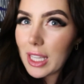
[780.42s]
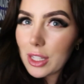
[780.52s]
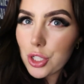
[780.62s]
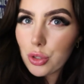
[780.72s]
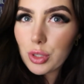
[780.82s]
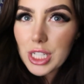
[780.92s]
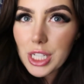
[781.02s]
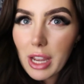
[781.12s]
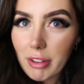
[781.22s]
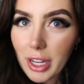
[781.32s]
like the
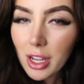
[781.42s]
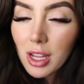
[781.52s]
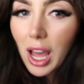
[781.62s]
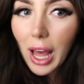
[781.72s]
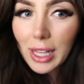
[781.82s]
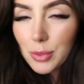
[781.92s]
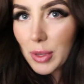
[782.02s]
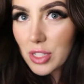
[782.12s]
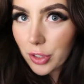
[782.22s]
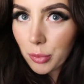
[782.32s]
Shoreditch area and
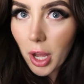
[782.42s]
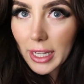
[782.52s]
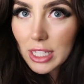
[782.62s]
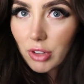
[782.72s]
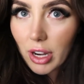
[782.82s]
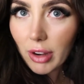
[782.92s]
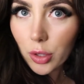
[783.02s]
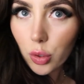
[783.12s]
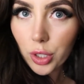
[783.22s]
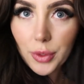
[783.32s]
Spitalfield Market is right around
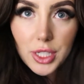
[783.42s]
the corner,